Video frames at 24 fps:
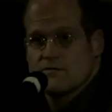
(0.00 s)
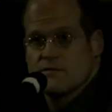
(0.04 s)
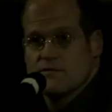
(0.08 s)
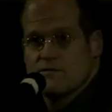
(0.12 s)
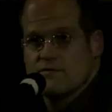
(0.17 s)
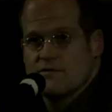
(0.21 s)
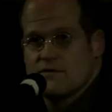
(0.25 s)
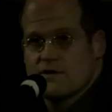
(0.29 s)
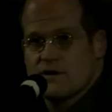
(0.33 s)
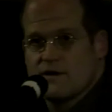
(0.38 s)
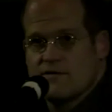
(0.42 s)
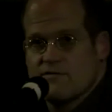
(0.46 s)
it's
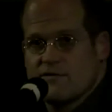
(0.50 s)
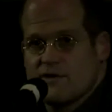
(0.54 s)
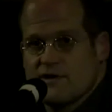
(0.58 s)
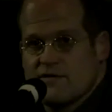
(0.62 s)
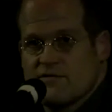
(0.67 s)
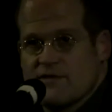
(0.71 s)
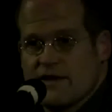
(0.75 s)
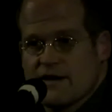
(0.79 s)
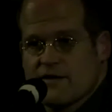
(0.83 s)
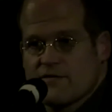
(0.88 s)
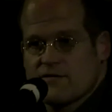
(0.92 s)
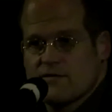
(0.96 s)
a very,
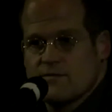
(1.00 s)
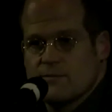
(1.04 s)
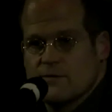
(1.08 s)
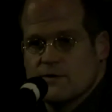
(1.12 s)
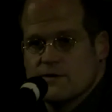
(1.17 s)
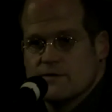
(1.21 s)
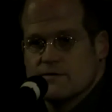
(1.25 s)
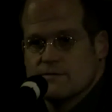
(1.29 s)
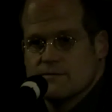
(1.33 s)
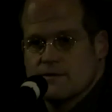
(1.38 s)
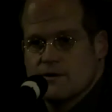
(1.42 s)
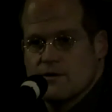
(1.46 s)
very
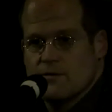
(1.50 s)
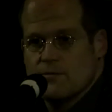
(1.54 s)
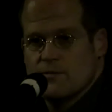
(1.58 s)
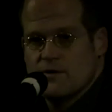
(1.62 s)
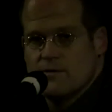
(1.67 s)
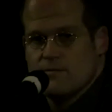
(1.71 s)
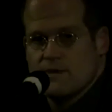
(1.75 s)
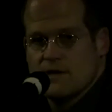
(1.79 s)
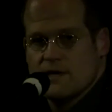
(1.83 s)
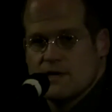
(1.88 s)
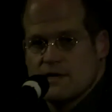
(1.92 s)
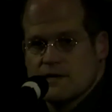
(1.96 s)
flexible,
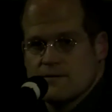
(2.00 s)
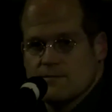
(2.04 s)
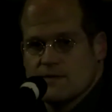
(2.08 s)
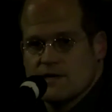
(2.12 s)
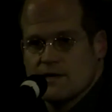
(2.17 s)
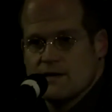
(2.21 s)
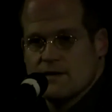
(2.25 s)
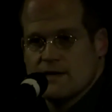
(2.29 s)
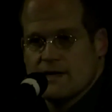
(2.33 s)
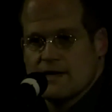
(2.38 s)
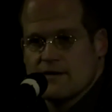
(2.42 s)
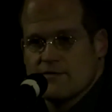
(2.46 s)
open medium
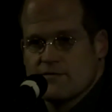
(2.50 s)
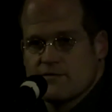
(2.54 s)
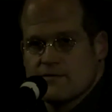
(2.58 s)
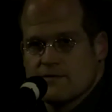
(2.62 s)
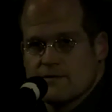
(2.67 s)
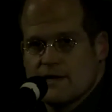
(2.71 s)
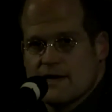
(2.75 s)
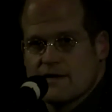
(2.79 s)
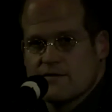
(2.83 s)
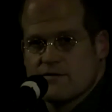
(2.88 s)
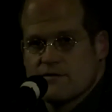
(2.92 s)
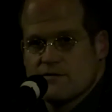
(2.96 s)
and allows
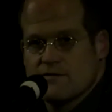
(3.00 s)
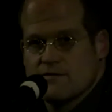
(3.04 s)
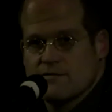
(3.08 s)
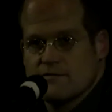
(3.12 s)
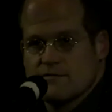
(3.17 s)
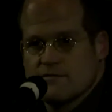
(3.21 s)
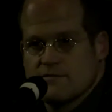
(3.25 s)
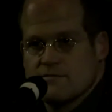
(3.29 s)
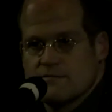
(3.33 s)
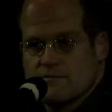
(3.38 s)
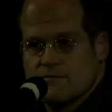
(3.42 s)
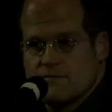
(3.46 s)
for lots
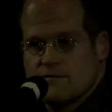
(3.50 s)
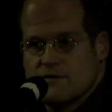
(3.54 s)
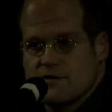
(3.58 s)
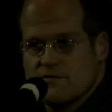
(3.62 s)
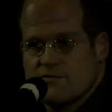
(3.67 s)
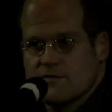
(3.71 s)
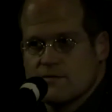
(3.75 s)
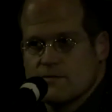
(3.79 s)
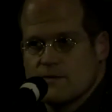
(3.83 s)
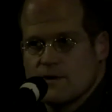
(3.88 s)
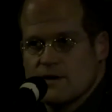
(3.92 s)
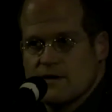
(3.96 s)
of
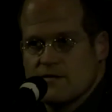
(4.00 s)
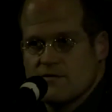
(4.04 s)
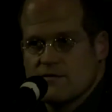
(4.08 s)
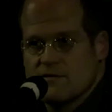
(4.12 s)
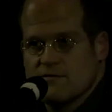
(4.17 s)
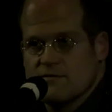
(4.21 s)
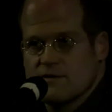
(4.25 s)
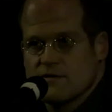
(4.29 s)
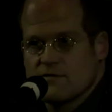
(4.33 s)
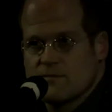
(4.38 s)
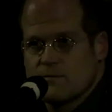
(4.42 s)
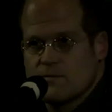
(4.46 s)
different
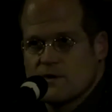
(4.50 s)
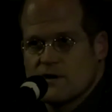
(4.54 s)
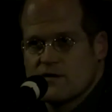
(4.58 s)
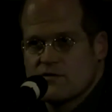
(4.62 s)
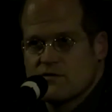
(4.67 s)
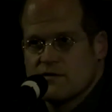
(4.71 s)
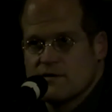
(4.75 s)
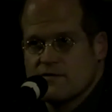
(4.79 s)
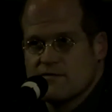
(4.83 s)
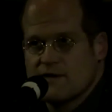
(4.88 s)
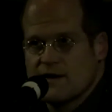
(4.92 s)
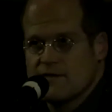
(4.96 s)
ways of
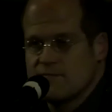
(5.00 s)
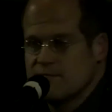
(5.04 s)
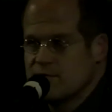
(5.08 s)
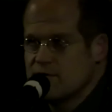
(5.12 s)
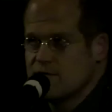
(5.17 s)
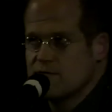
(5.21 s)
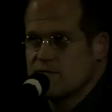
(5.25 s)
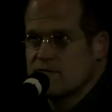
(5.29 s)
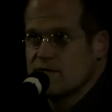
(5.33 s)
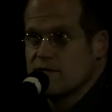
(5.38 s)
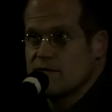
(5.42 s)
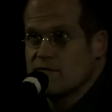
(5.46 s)
expression. I've
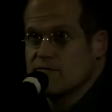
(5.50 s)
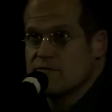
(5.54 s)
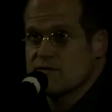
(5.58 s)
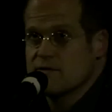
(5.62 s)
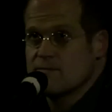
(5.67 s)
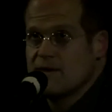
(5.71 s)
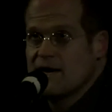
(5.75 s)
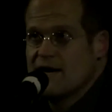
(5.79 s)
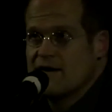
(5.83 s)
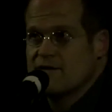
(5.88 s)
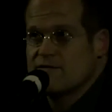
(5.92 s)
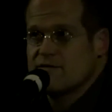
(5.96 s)
just, over
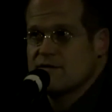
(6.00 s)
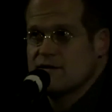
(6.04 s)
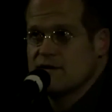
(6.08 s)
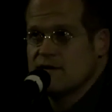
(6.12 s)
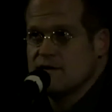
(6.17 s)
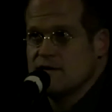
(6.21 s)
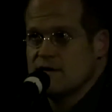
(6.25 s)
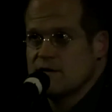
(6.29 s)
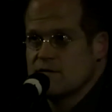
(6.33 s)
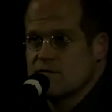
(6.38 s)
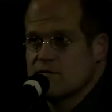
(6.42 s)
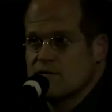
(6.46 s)
the past
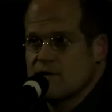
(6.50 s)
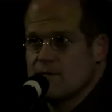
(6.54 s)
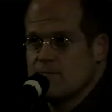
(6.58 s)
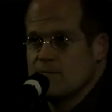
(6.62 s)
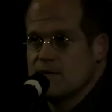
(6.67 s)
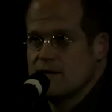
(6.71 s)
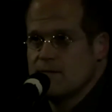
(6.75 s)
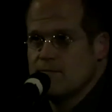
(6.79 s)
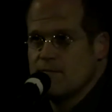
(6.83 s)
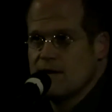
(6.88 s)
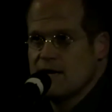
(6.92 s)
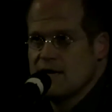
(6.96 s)
10 years,
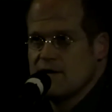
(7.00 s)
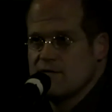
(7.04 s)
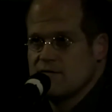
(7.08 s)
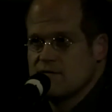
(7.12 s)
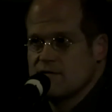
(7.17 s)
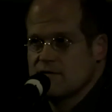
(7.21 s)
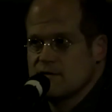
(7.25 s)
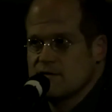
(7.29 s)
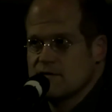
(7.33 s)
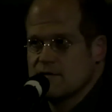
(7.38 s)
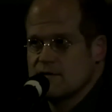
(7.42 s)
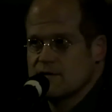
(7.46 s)
I've been
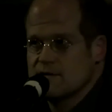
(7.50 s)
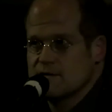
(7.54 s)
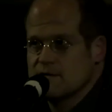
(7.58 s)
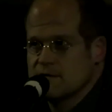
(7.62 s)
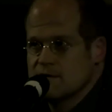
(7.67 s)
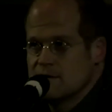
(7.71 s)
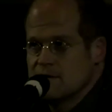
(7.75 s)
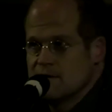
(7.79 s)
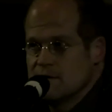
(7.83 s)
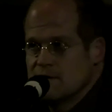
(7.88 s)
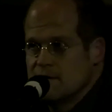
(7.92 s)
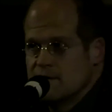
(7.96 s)
amazed at
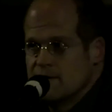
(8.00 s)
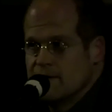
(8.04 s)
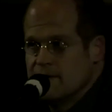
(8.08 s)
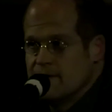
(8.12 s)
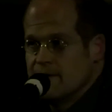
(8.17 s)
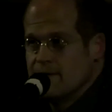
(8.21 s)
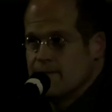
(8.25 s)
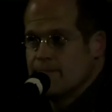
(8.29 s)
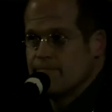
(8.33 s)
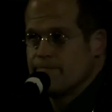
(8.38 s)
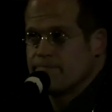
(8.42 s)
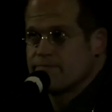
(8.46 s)
the,
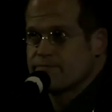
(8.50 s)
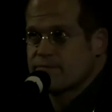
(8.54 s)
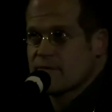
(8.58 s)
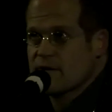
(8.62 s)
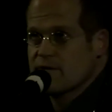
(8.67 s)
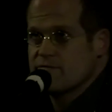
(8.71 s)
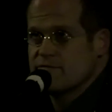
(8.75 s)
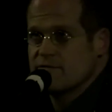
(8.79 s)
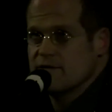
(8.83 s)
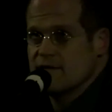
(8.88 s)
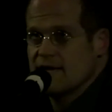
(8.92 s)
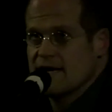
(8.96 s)

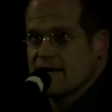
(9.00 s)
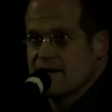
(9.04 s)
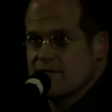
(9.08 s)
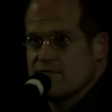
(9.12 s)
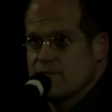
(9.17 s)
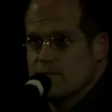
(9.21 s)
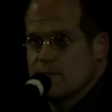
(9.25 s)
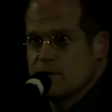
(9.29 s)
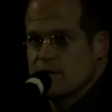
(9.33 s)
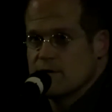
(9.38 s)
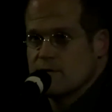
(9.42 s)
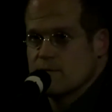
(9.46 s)
for lack
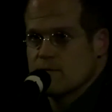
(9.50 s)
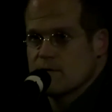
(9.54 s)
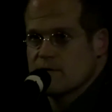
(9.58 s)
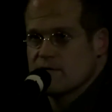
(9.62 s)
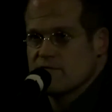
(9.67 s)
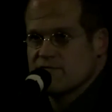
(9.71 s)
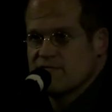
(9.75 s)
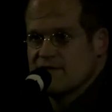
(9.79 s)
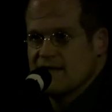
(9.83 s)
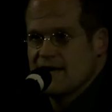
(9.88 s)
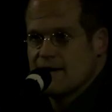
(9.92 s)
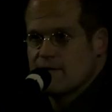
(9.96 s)
of a better
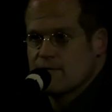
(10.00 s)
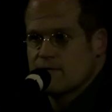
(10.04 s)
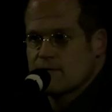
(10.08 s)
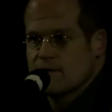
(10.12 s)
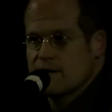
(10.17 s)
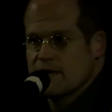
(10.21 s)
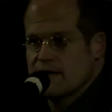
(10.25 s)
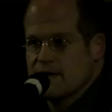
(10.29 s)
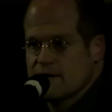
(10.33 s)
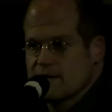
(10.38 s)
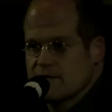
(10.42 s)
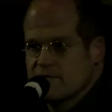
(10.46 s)
word,
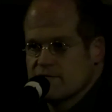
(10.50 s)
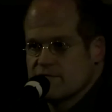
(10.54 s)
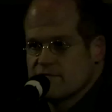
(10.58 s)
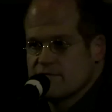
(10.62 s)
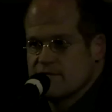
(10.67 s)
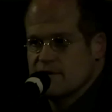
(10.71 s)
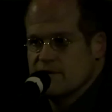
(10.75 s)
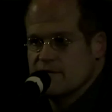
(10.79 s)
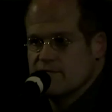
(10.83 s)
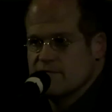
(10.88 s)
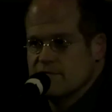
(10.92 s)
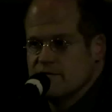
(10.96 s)
flowering
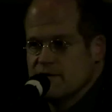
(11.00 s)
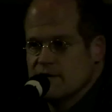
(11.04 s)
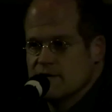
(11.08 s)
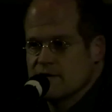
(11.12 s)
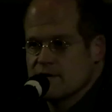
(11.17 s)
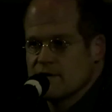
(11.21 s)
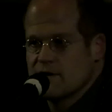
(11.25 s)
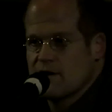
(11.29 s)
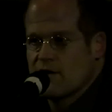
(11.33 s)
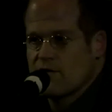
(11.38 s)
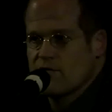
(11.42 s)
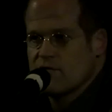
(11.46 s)
of
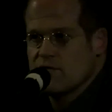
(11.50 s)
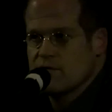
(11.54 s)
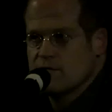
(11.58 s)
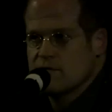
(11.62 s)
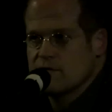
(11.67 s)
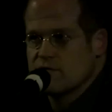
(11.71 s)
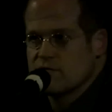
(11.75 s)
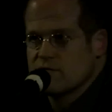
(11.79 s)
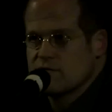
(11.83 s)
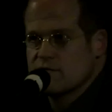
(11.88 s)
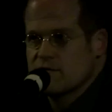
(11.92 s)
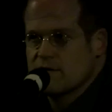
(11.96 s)
young
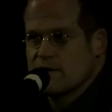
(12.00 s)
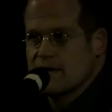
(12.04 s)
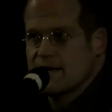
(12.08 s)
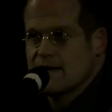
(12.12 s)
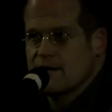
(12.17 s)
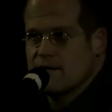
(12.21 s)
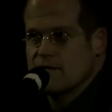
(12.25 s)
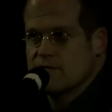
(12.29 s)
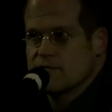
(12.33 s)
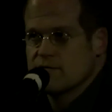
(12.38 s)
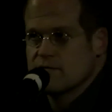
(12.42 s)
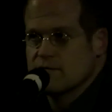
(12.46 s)
cartoonists
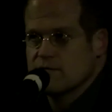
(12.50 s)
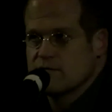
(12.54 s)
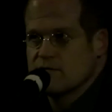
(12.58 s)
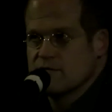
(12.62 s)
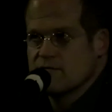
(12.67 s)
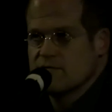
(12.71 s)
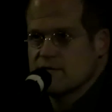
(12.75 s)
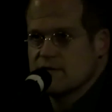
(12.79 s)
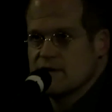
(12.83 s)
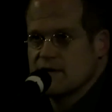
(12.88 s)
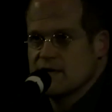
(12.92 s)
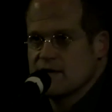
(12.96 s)
trying all
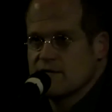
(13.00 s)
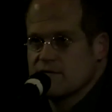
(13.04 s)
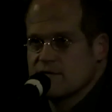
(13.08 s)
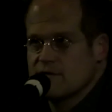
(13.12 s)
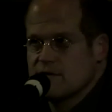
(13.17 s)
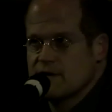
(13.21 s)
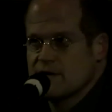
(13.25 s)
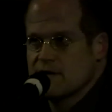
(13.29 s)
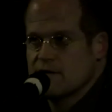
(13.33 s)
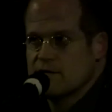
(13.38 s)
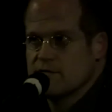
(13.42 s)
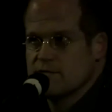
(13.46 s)
sorts of things,
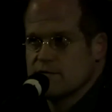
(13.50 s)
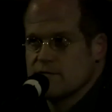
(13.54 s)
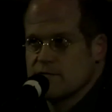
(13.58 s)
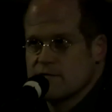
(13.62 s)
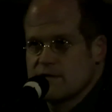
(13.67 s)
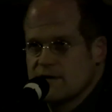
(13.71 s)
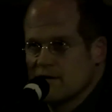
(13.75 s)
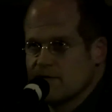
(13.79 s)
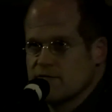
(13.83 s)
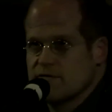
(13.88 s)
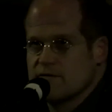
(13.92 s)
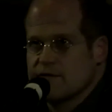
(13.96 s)
and they all do
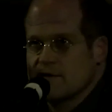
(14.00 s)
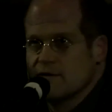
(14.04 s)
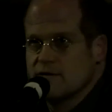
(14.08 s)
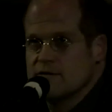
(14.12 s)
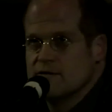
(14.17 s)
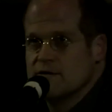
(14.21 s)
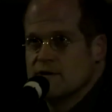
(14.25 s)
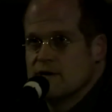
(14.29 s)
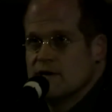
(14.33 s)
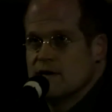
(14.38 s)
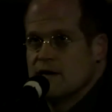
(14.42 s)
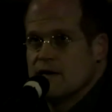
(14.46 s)
things that